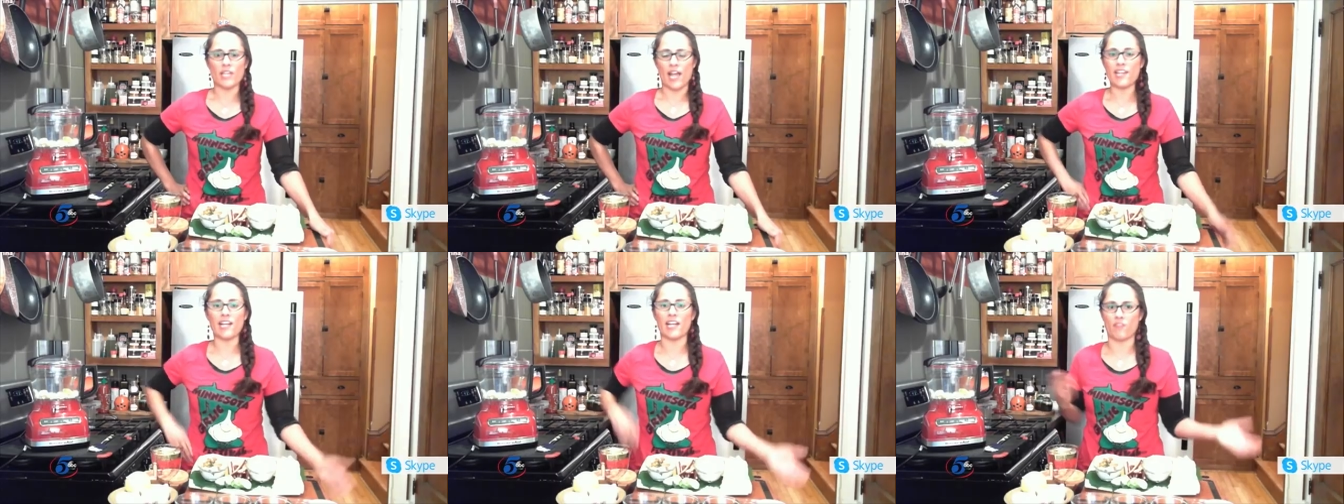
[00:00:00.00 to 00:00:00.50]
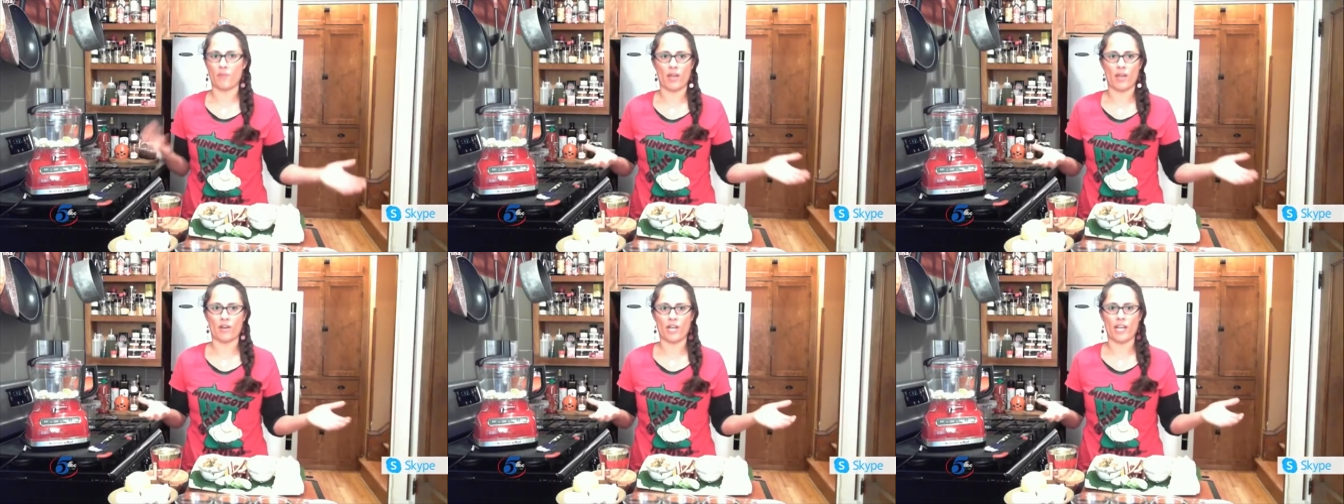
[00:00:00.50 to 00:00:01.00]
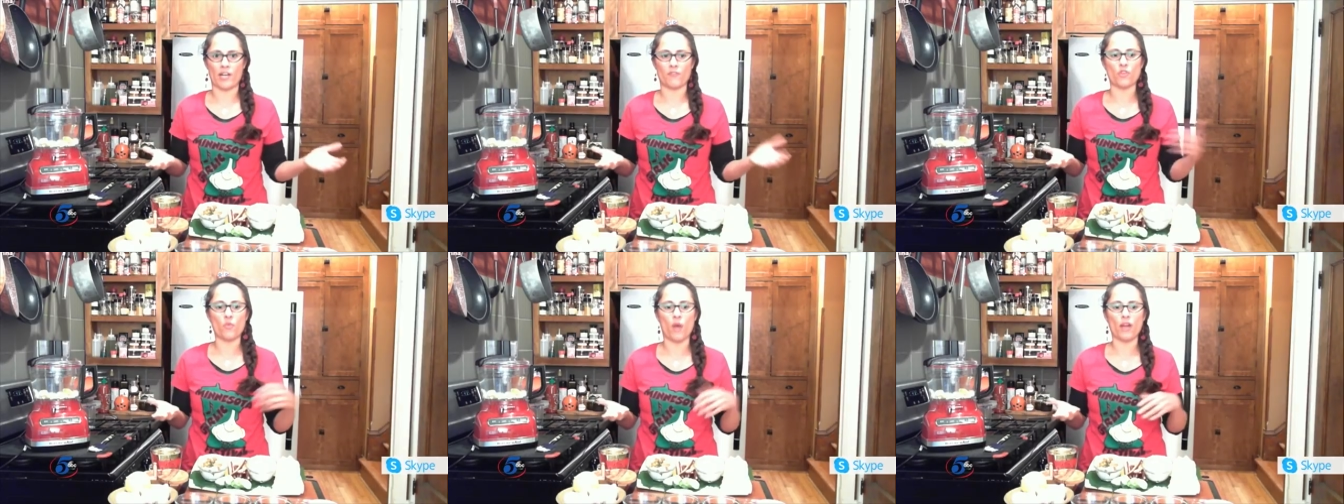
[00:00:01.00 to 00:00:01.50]
Any kind of a marinade.
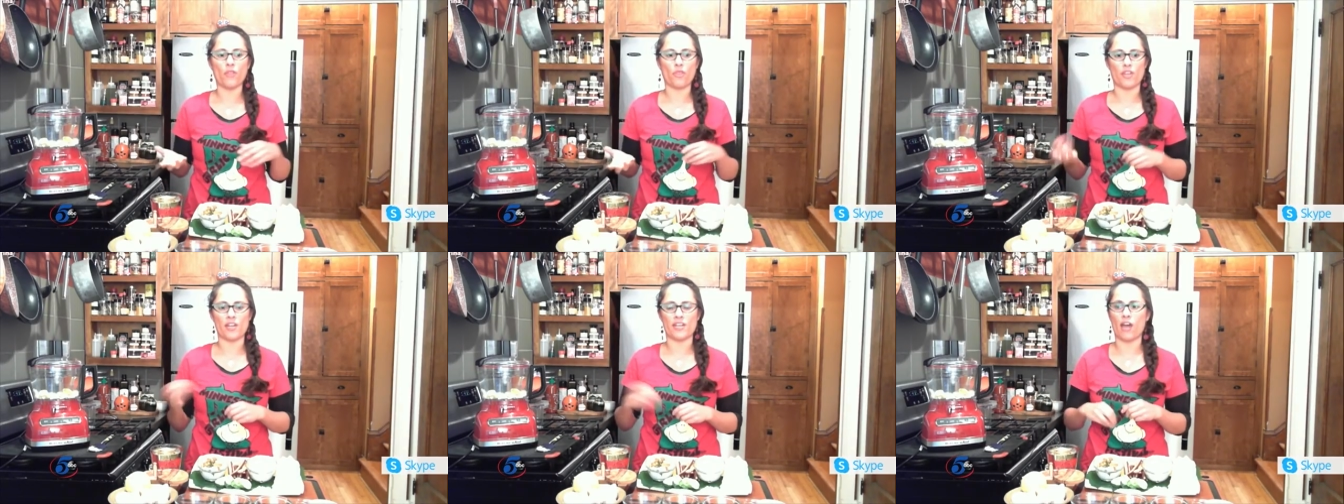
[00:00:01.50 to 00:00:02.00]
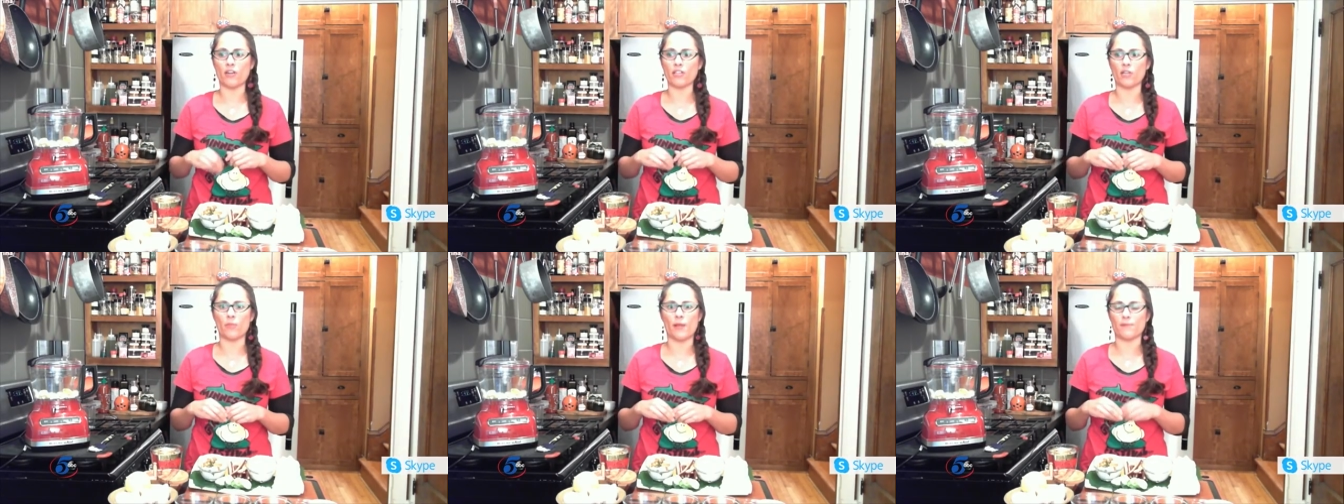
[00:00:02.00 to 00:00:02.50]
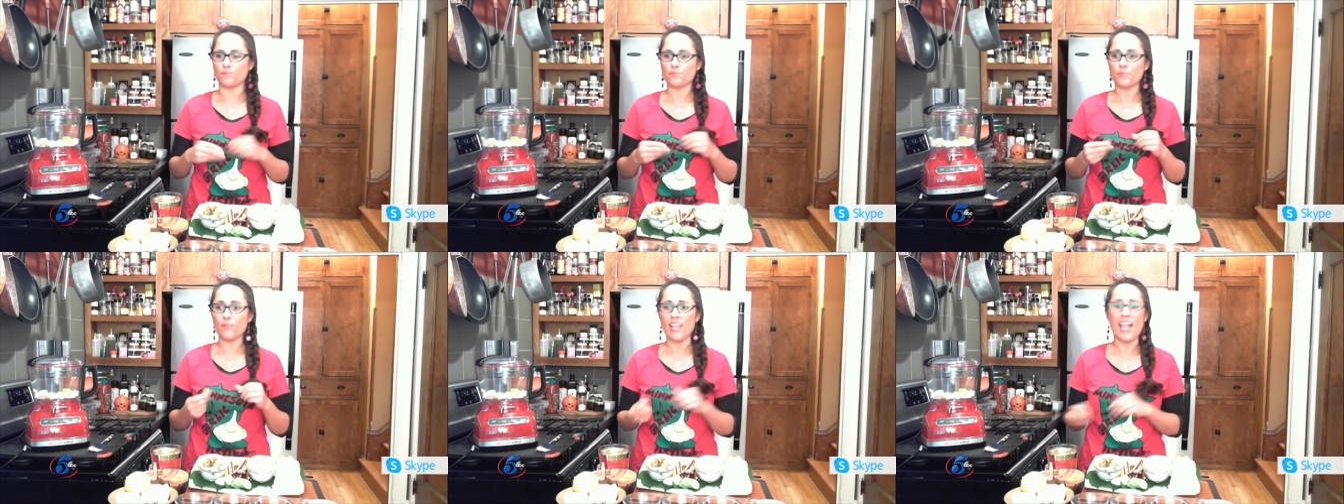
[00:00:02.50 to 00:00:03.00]
If you want to thin it down a little bit,
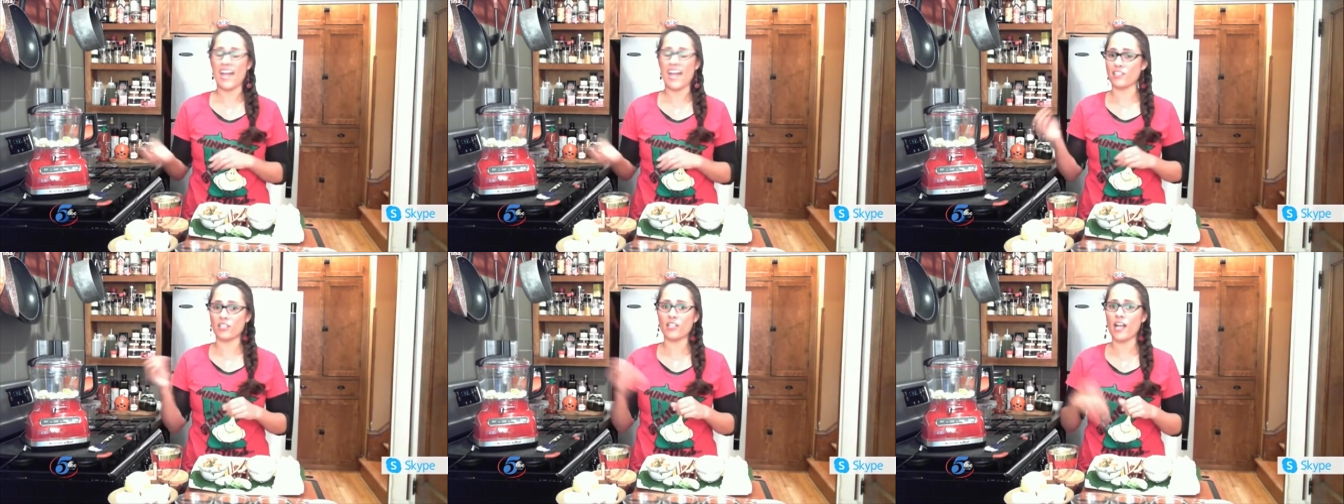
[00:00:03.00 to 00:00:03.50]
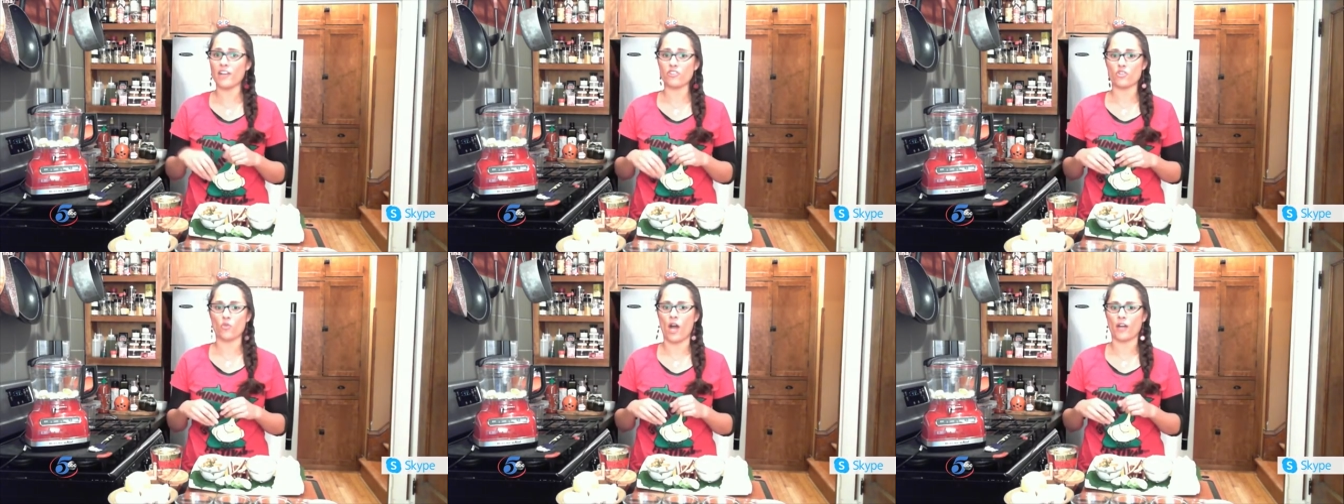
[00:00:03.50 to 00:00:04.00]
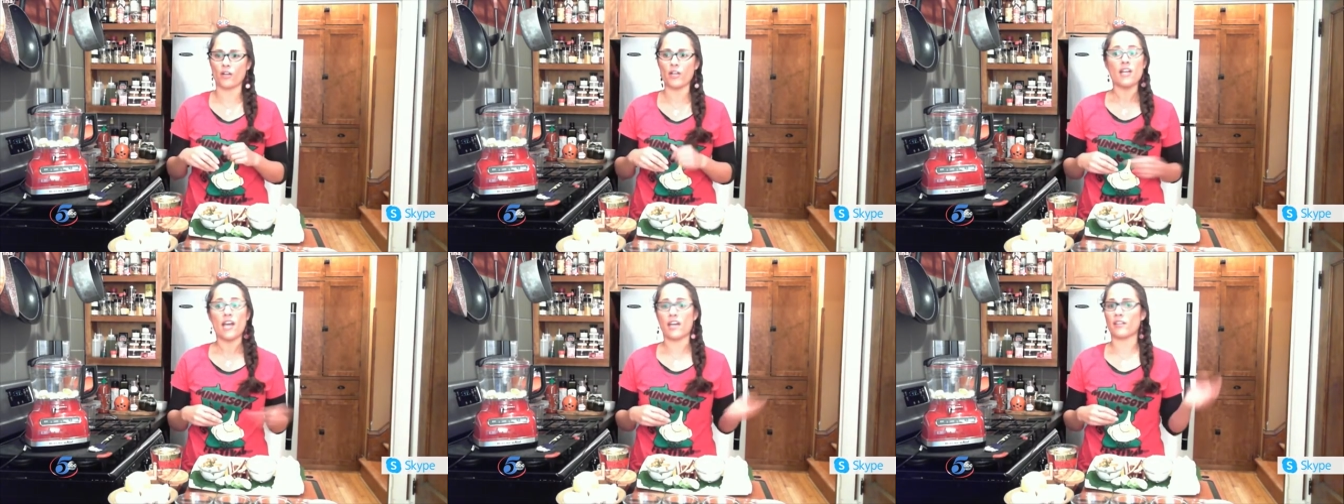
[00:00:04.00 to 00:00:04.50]
add a little extra
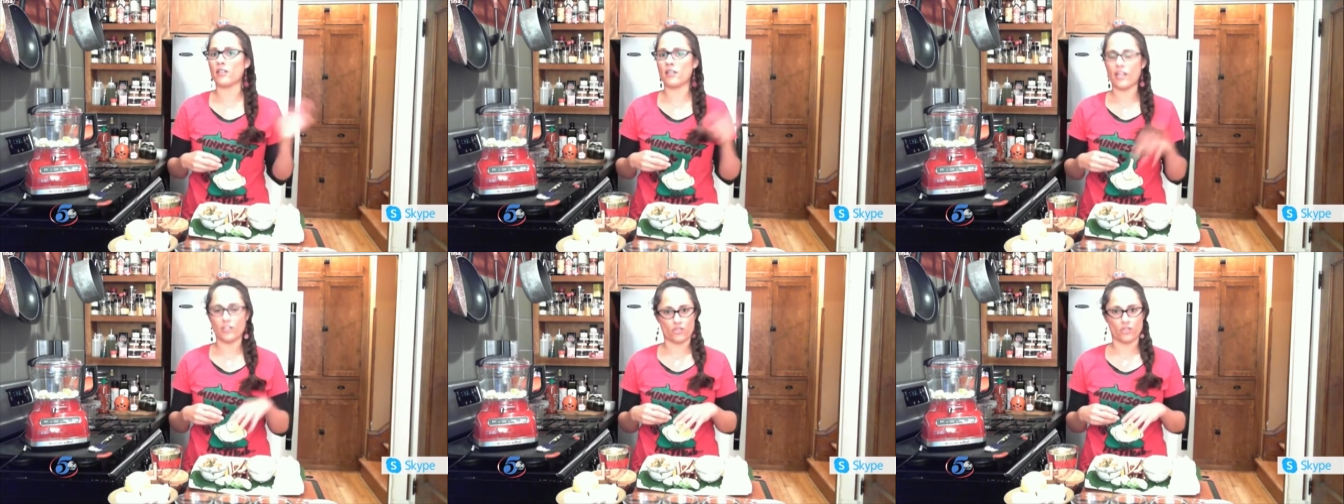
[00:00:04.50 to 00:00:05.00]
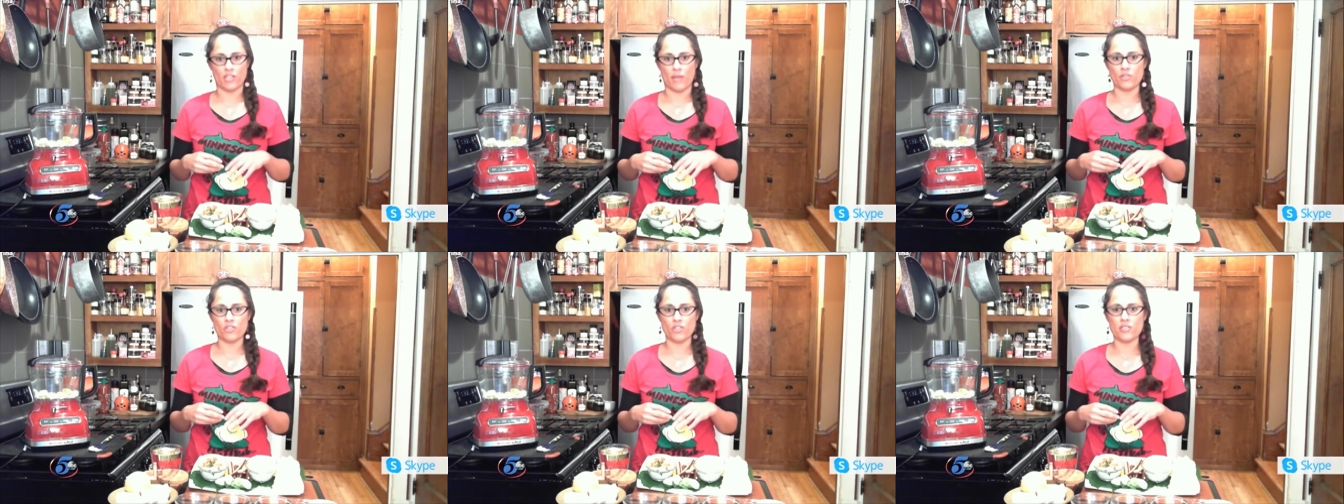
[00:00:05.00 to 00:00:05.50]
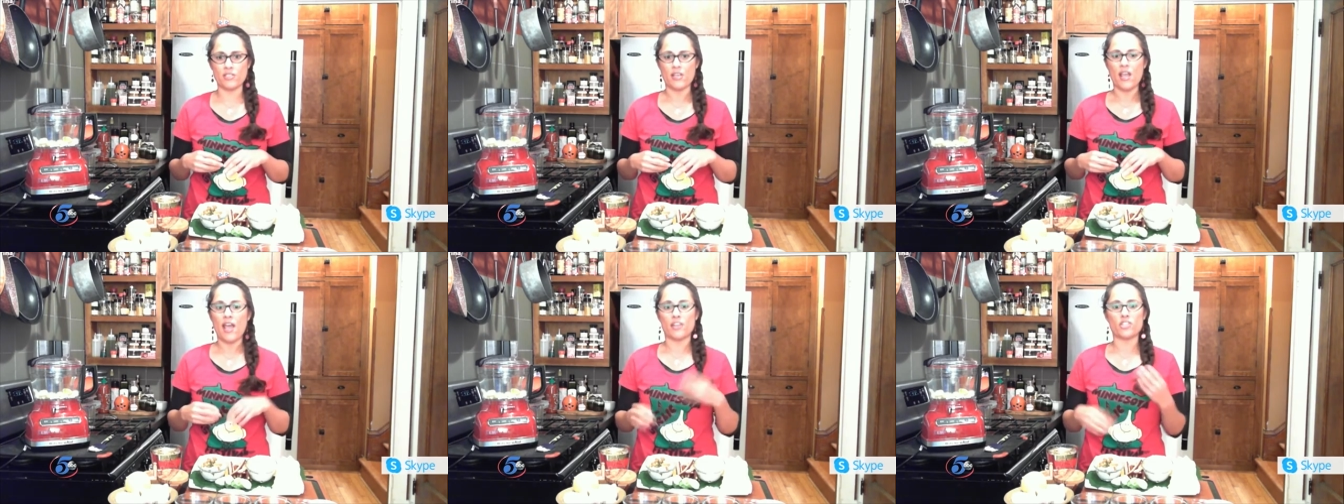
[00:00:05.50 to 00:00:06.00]
water and a little extra lemon
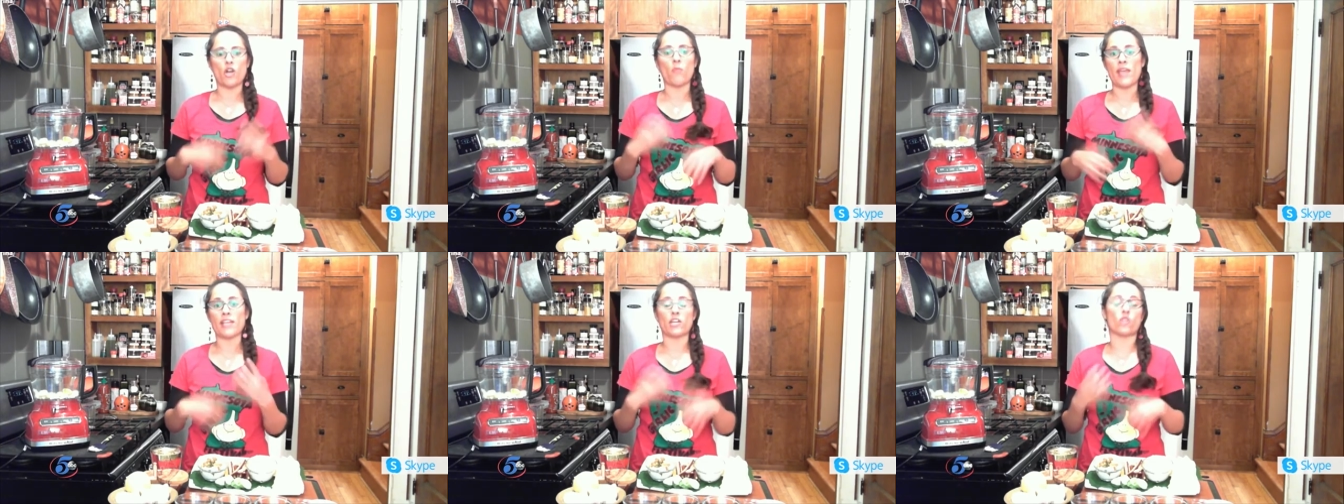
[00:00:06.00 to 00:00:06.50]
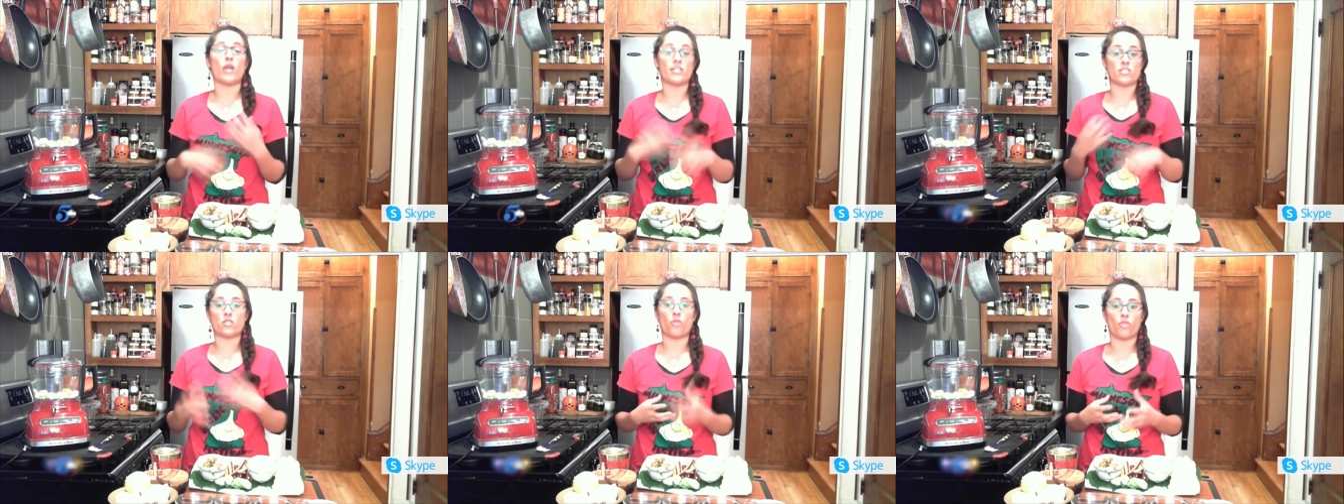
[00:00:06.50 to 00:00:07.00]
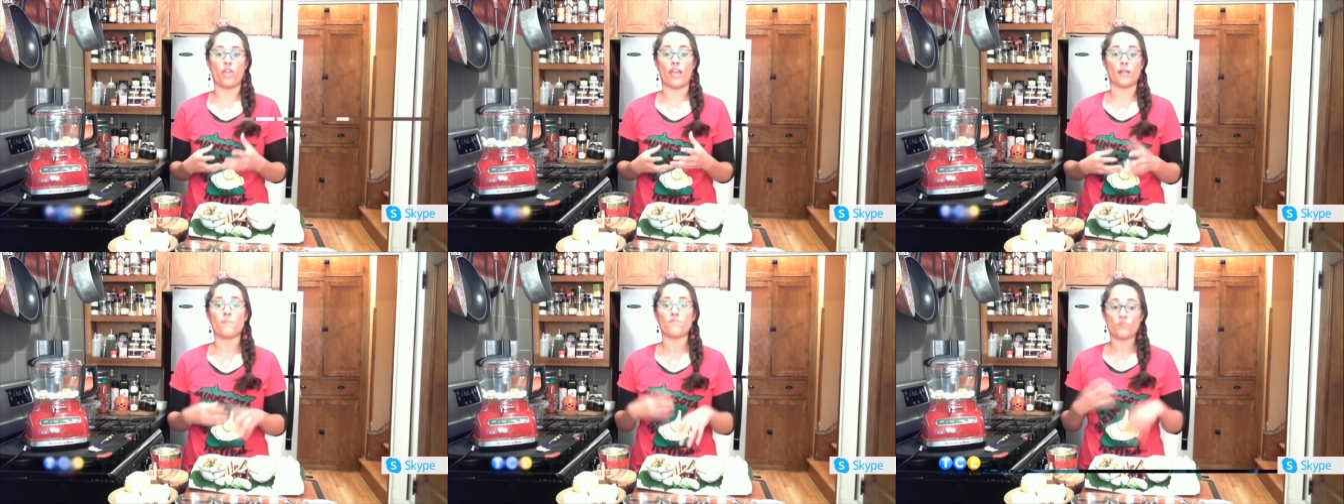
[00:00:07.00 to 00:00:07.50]
juice, and don't make it quite so
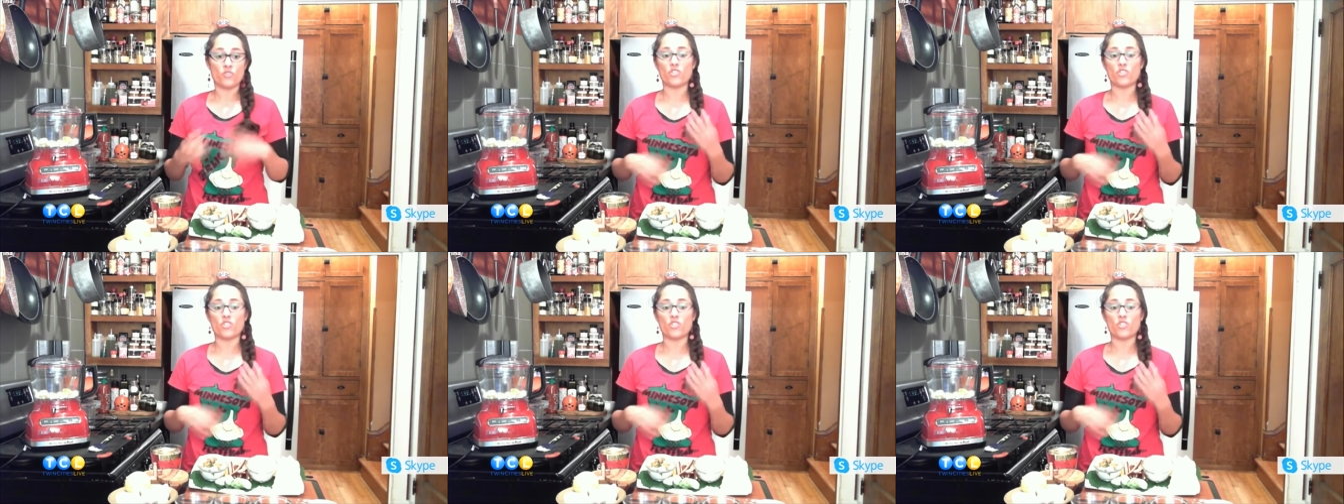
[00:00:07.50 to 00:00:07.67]
thick.